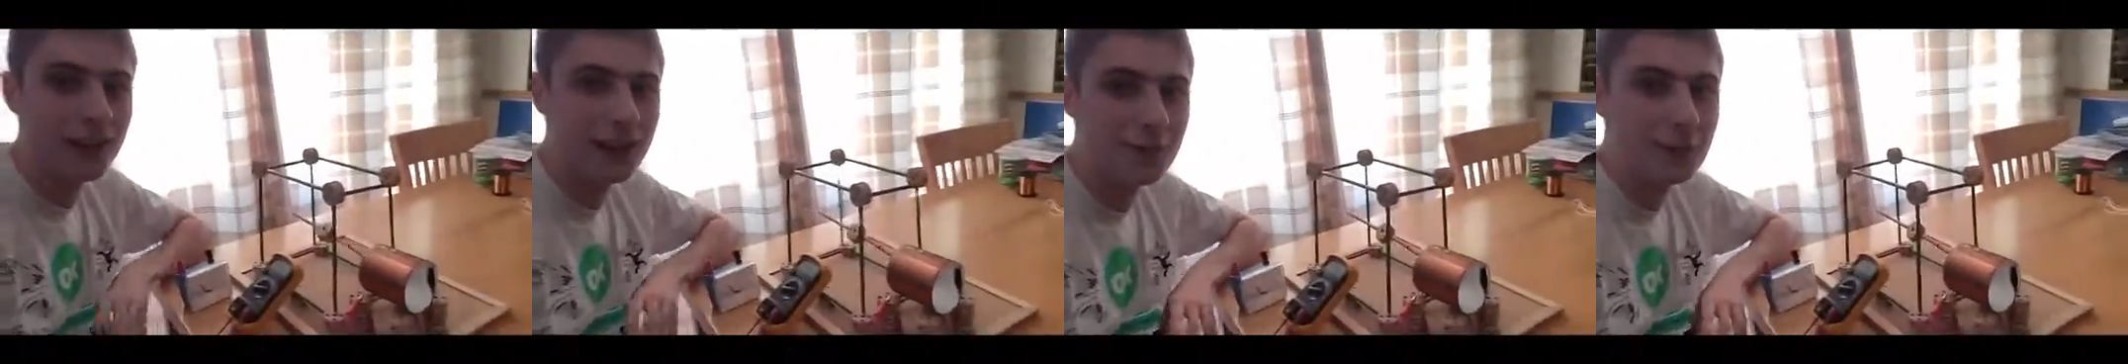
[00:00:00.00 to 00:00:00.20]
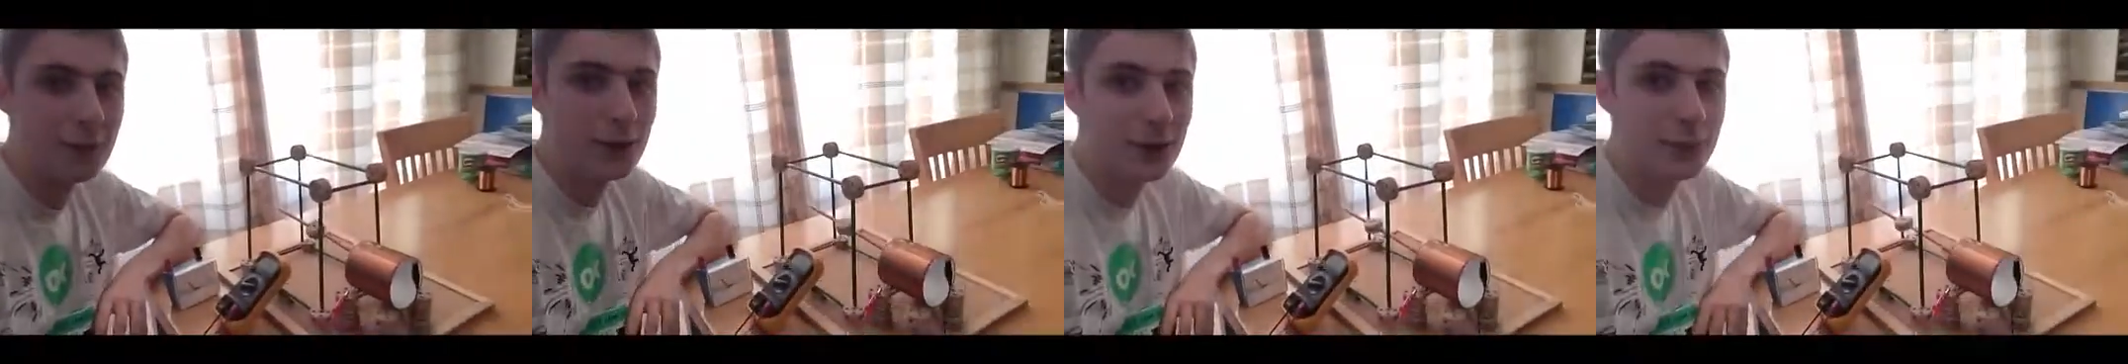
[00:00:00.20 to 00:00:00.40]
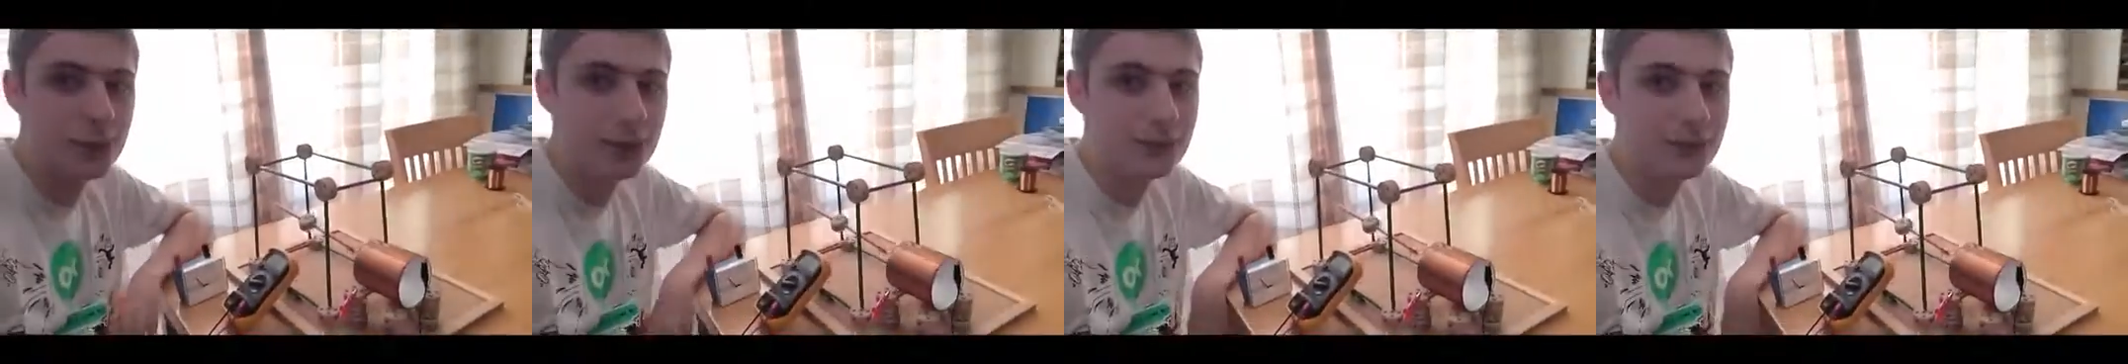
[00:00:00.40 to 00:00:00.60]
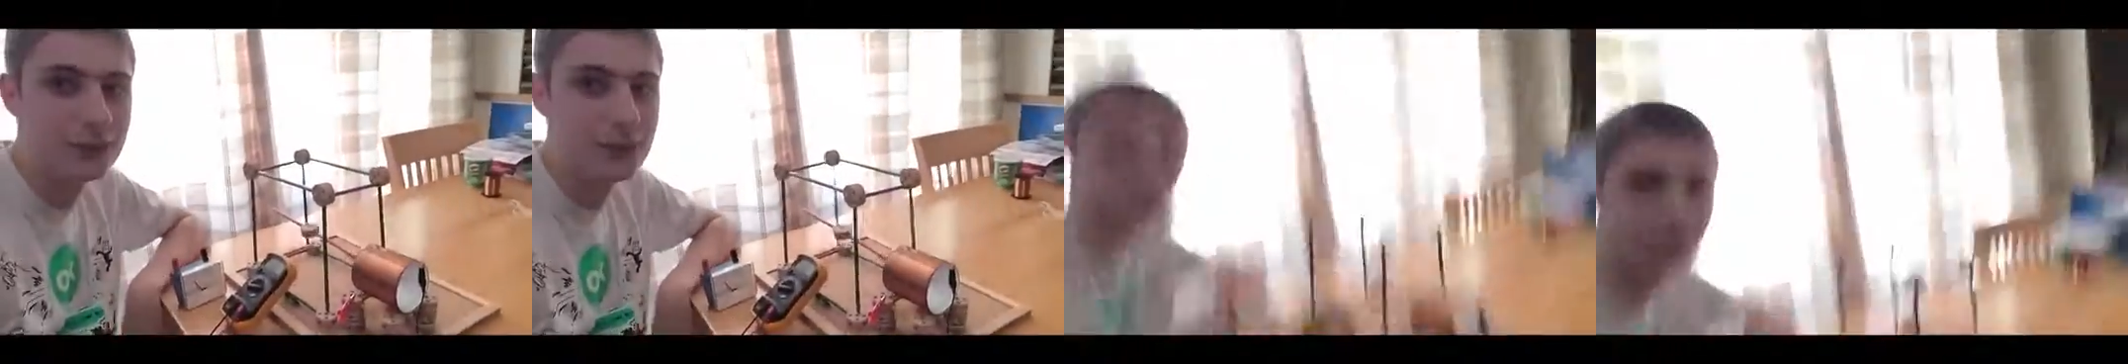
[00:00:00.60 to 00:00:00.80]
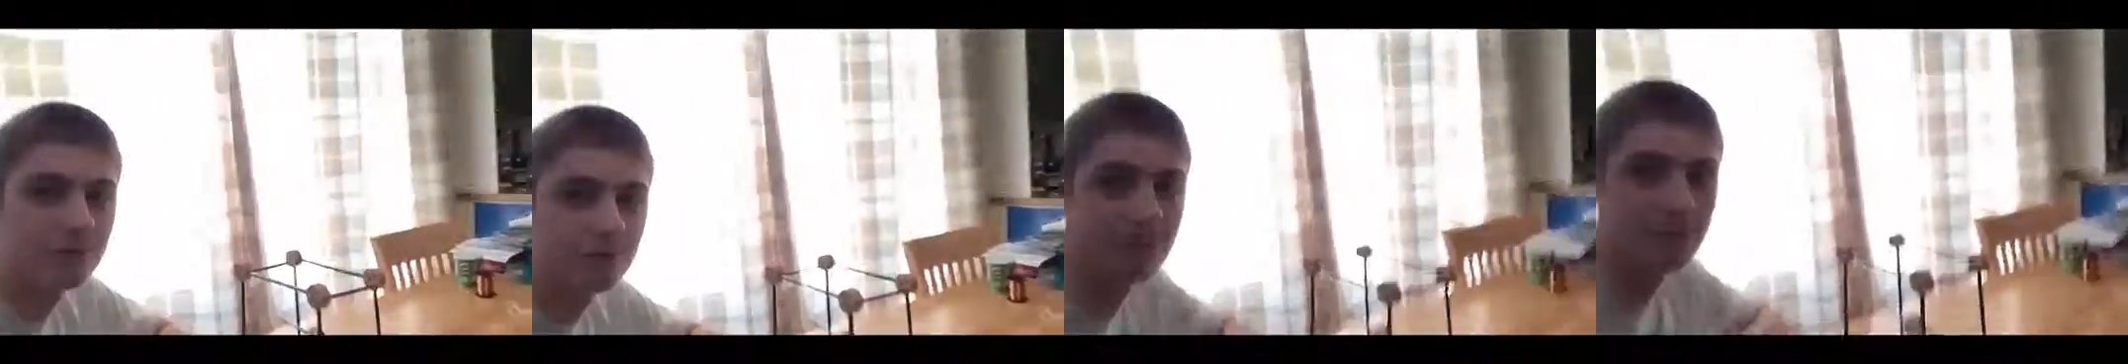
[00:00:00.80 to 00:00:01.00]
experiment.
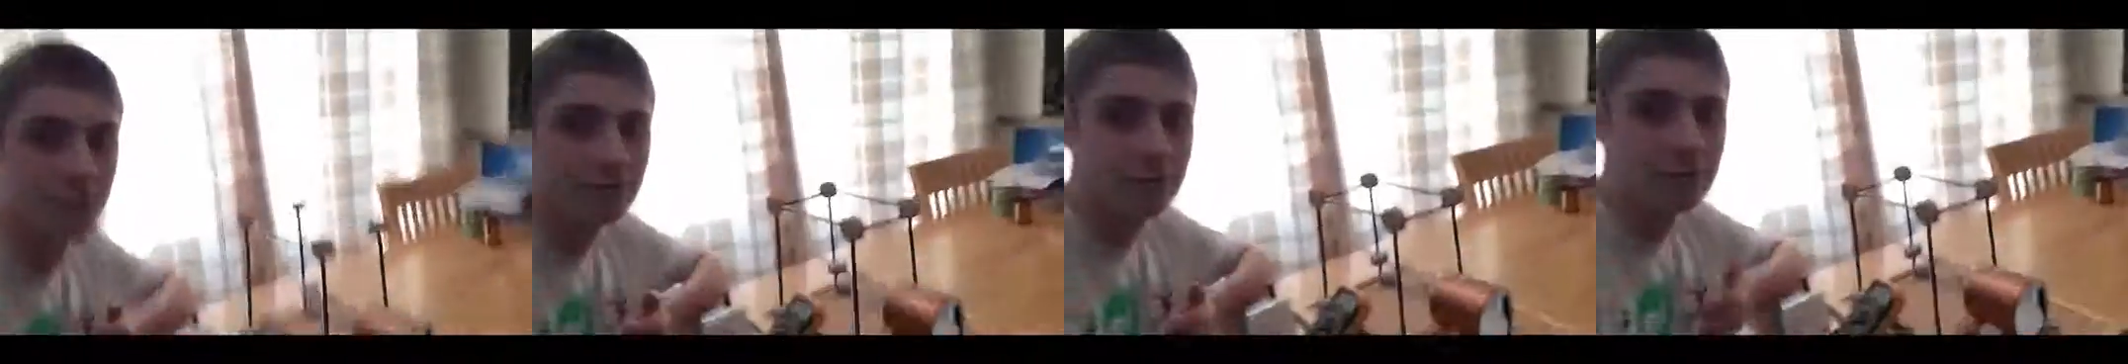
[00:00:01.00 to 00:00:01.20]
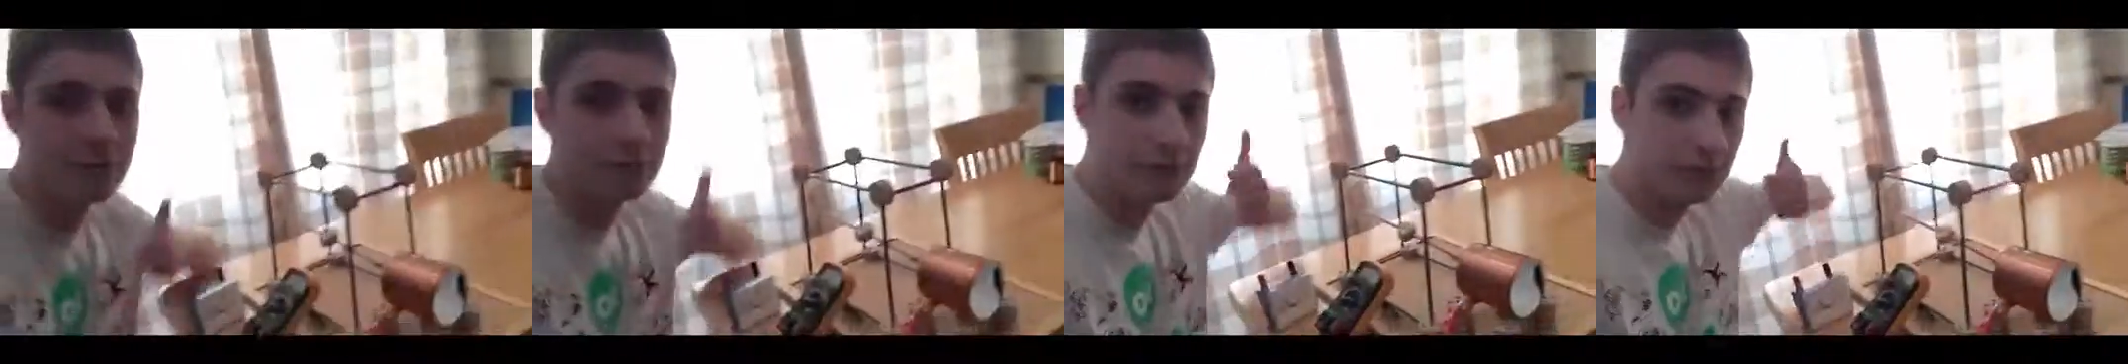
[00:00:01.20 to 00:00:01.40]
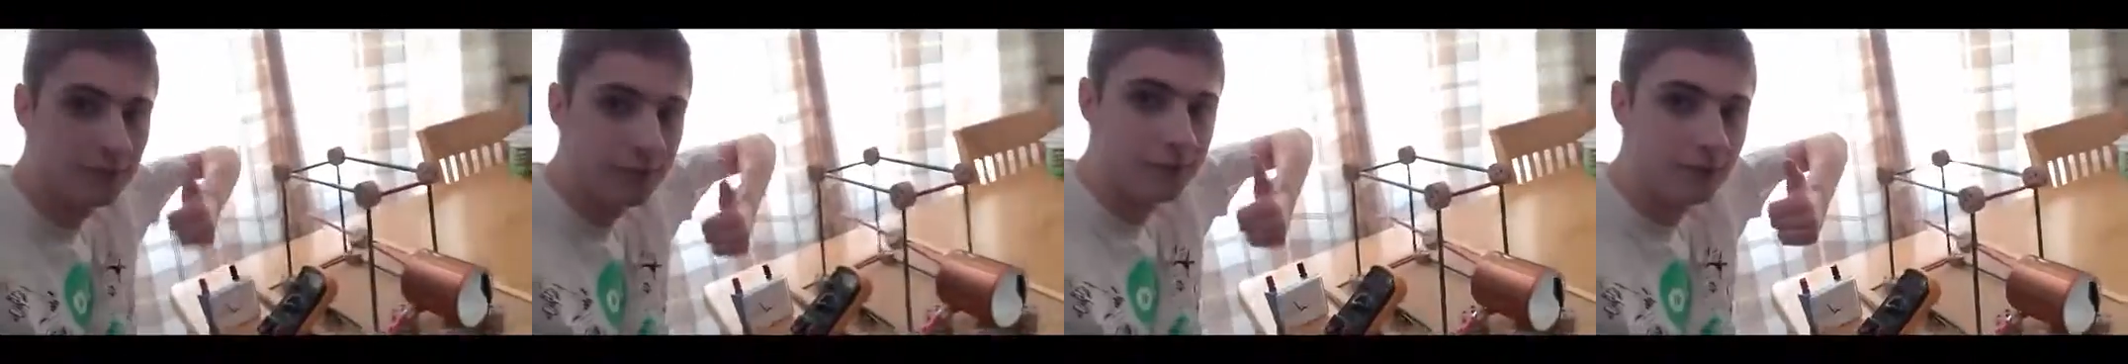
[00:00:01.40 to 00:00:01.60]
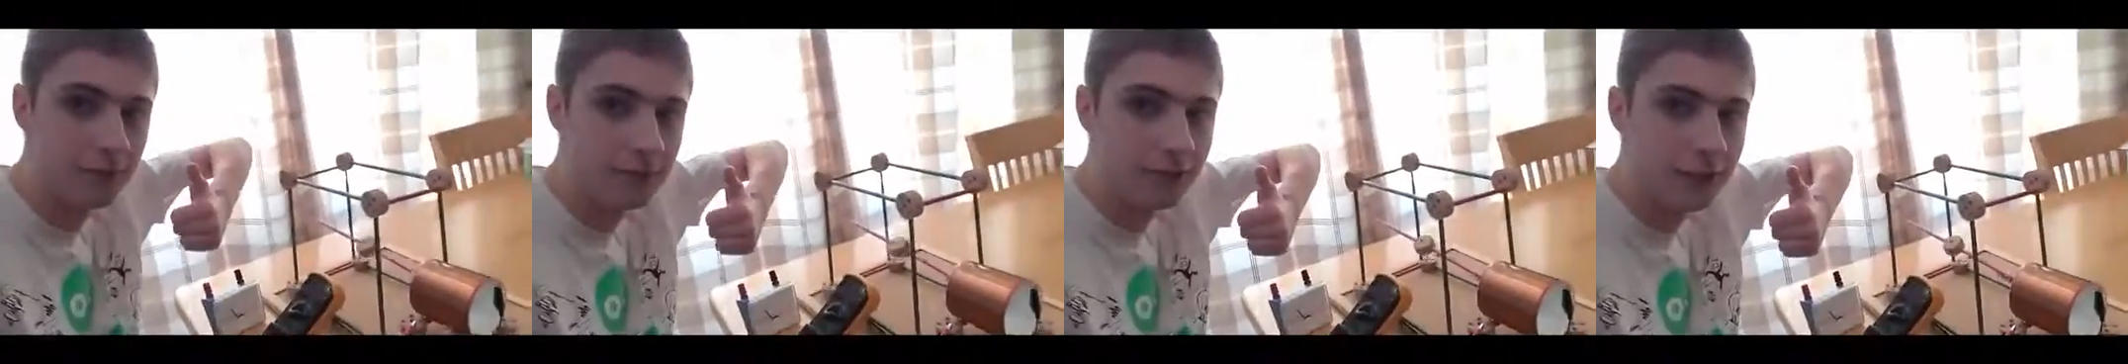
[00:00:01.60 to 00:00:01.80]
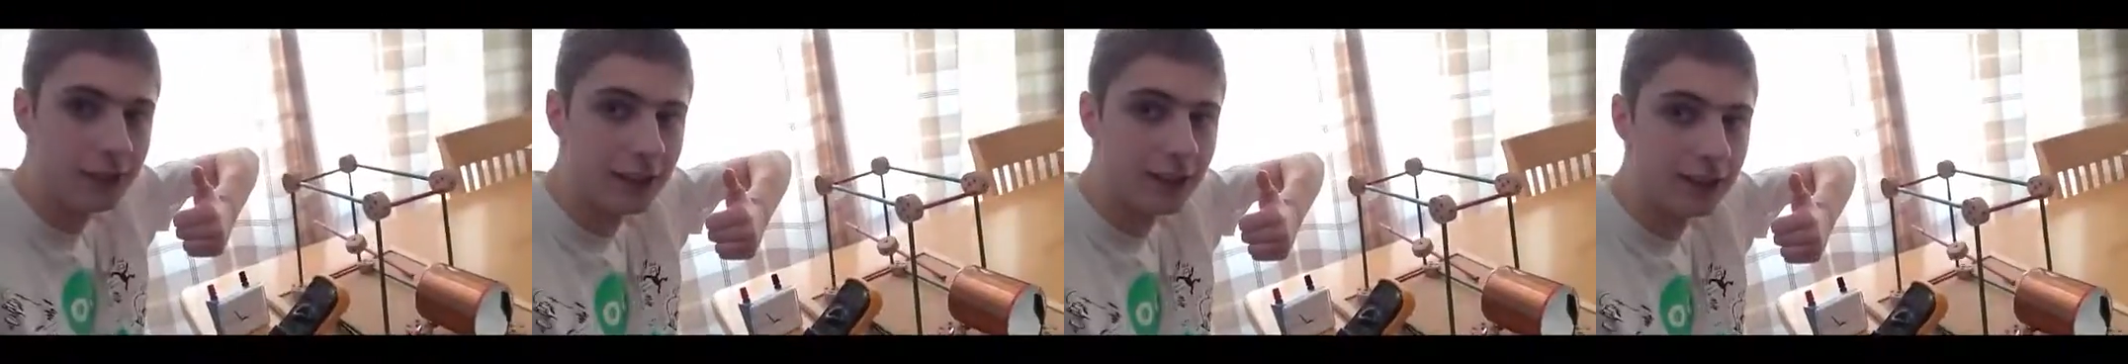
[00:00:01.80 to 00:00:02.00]

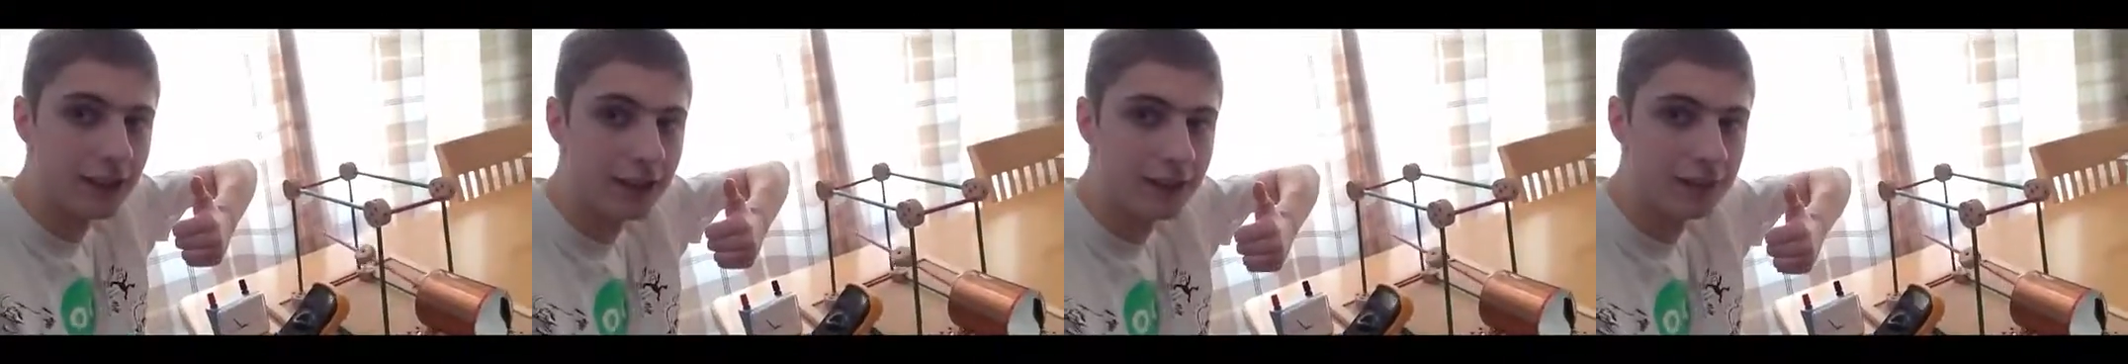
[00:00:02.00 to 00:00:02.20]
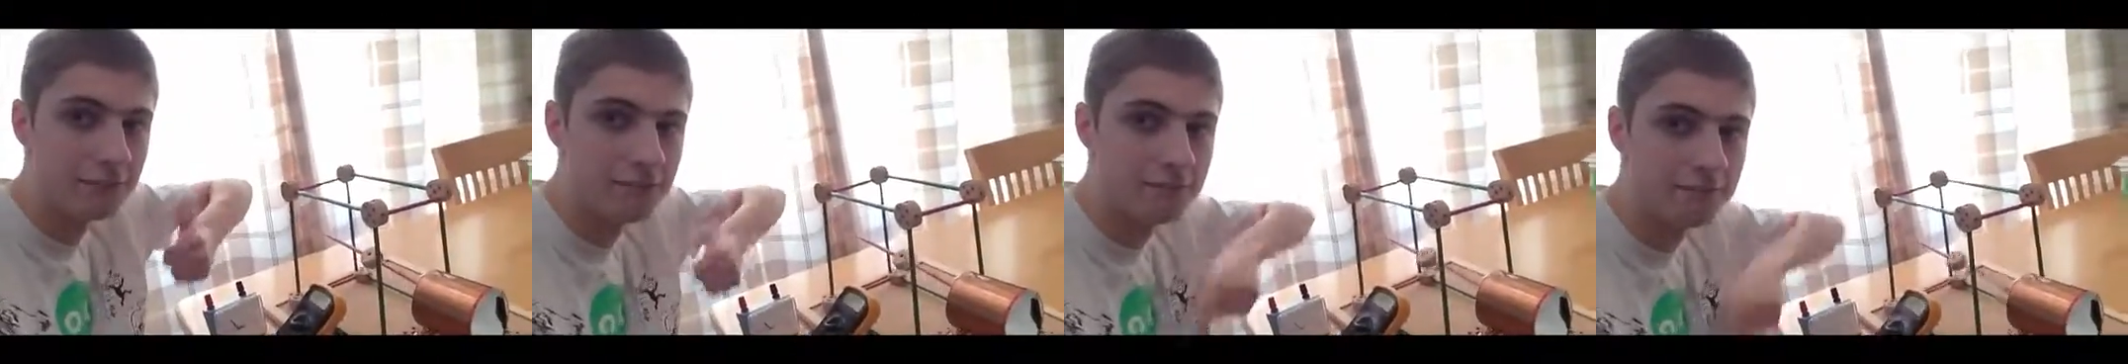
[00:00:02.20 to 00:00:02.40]
Thank you guys.